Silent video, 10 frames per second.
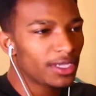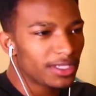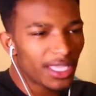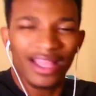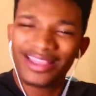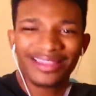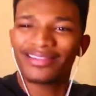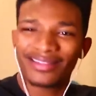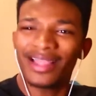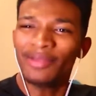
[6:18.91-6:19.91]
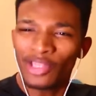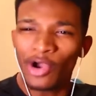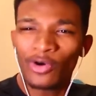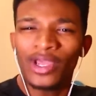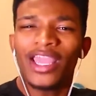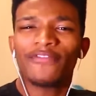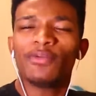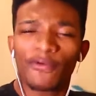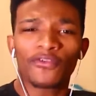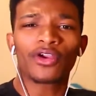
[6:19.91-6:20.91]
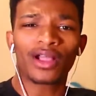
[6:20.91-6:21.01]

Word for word: Tell, let me know if you prefer